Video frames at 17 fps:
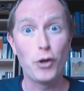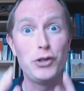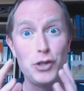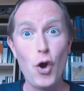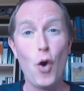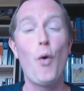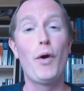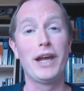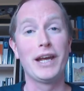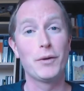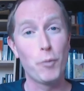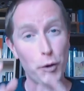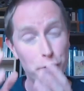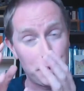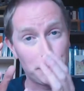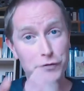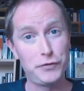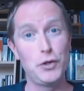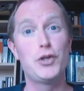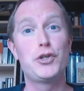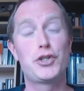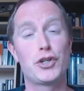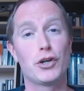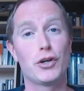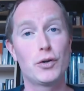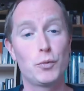knowing what the
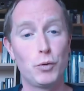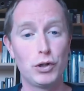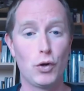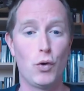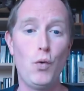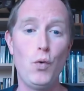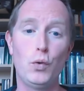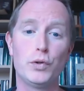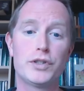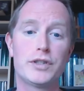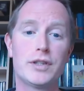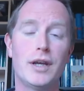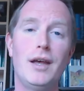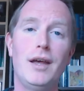future will hold.